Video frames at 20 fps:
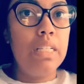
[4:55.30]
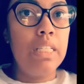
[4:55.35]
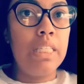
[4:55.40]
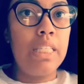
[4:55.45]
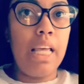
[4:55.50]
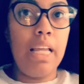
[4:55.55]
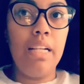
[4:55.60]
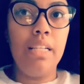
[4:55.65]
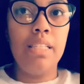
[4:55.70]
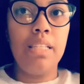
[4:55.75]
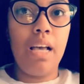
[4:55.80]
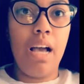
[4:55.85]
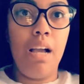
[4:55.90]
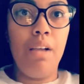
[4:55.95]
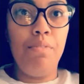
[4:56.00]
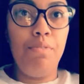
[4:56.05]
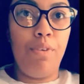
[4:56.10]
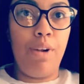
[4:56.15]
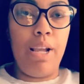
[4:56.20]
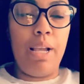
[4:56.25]
Set a
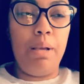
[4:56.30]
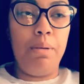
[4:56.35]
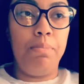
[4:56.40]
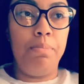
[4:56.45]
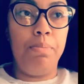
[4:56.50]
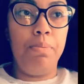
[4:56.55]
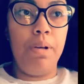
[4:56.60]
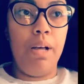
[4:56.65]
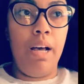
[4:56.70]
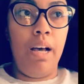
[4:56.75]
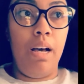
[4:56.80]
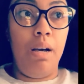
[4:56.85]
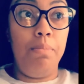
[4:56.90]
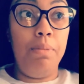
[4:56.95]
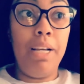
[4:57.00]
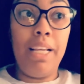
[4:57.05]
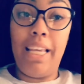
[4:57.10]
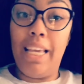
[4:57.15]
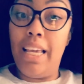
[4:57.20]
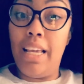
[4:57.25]
time frame.
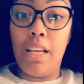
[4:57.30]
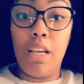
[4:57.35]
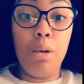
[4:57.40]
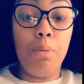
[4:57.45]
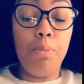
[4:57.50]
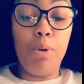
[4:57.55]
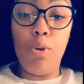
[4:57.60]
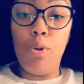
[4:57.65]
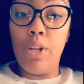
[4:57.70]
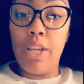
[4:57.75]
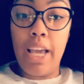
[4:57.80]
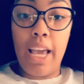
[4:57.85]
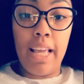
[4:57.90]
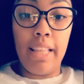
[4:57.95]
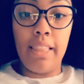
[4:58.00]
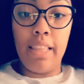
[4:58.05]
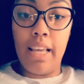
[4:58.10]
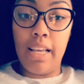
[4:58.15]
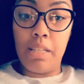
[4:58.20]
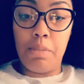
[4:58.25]
Again,
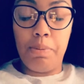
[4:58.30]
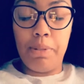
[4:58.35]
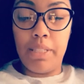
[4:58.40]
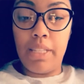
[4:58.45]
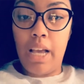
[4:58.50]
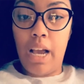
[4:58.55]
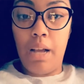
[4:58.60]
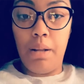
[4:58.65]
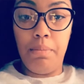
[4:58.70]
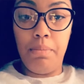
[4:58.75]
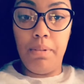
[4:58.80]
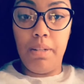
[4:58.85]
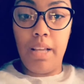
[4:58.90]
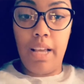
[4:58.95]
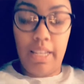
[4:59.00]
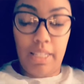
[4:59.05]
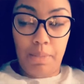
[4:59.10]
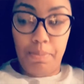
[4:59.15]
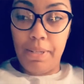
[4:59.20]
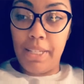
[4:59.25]
communicate the
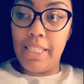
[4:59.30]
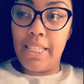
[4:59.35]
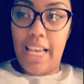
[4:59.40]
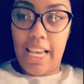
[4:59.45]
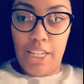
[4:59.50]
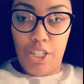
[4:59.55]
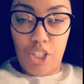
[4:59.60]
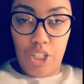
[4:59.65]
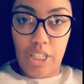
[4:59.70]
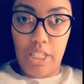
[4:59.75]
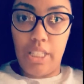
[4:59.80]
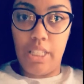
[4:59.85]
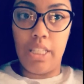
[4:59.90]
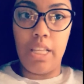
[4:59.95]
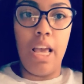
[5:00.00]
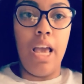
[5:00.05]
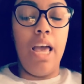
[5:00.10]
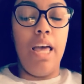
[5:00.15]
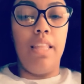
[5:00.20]
expectations